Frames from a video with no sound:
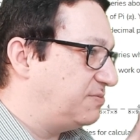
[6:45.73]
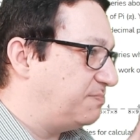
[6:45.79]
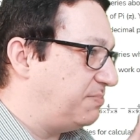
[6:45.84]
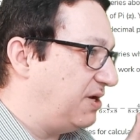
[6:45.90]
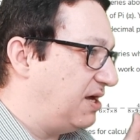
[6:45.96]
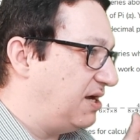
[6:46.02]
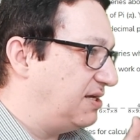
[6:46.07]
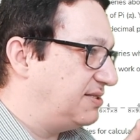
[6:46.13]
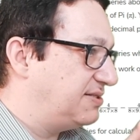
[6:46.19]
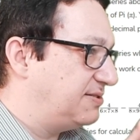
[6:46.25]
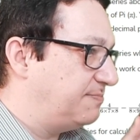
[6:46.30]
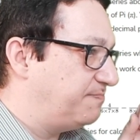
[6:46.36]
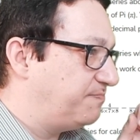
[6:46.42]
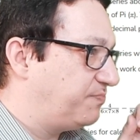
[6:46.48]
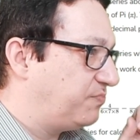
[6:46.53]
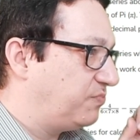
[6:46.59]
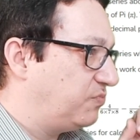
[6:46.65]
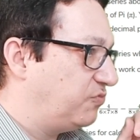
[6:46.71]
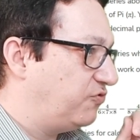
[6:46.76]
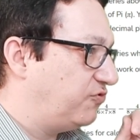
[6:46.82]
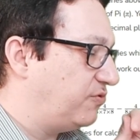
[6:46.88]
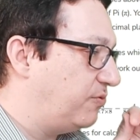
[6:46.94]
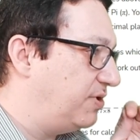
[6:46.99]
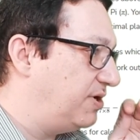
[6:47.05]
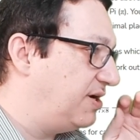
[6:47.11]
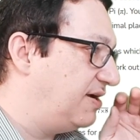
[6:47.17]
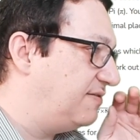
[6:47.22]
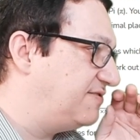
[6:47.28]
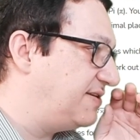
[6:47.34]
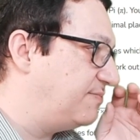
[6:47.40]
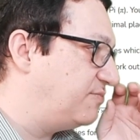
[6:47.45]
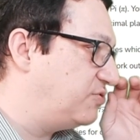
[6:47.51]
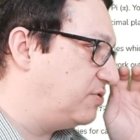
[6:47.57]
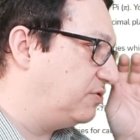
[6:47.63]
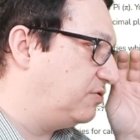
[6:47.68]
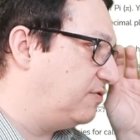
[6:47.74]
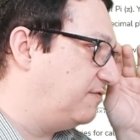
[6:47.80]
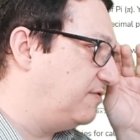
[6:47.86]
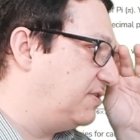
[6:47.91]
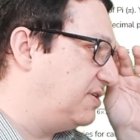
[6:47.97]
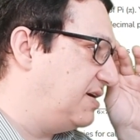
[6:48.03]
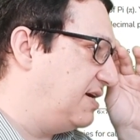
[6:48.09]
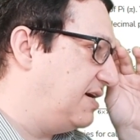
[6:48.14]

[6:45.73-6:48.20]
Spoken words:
plus. So we'll have some sort of a